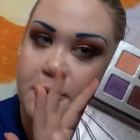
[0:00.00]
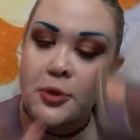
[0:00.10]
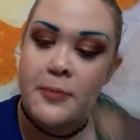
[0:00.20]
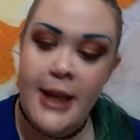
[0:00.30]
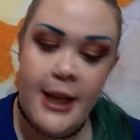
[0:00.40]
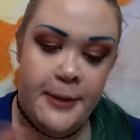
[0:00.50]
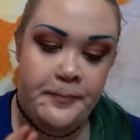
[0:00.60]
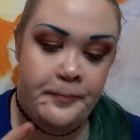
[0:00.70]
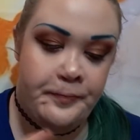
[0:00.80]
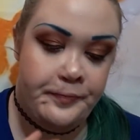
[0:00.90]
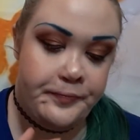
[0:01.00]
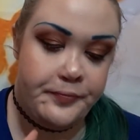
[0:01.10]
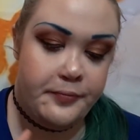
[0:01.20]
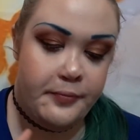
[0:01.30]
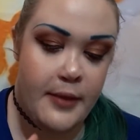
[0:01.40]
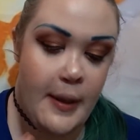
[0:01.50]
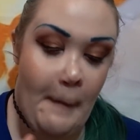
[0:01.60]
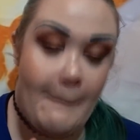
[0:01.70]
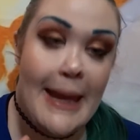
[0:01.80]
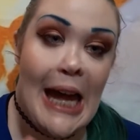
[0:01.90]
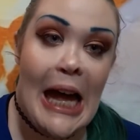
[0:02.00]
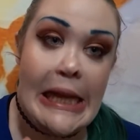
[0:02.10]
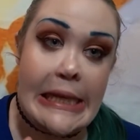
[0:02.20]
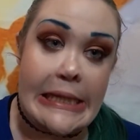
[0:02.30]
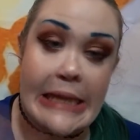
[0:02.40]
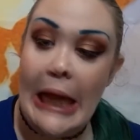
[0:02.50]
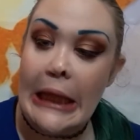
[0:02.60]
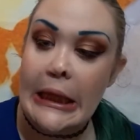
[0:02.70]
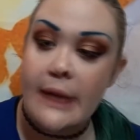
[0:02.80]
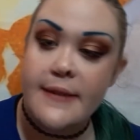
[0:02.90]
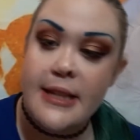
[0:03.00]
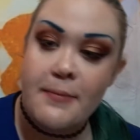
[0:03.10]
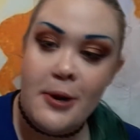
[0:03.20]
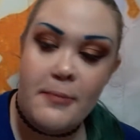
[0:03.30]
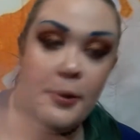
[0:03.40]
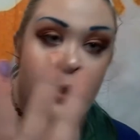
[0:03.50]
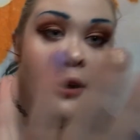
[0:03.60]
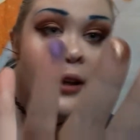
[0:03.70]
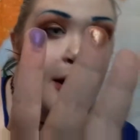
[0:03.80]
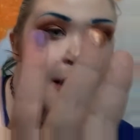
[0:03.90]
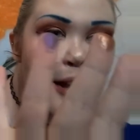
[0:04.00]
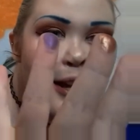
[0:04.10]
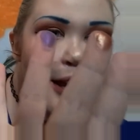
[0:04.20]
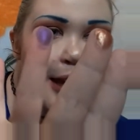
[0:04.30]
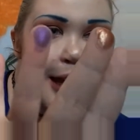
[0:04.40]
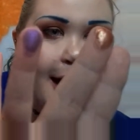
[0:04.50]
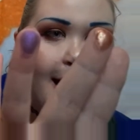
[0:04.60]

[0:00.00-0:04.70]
drew me in because I love the purple. Like, it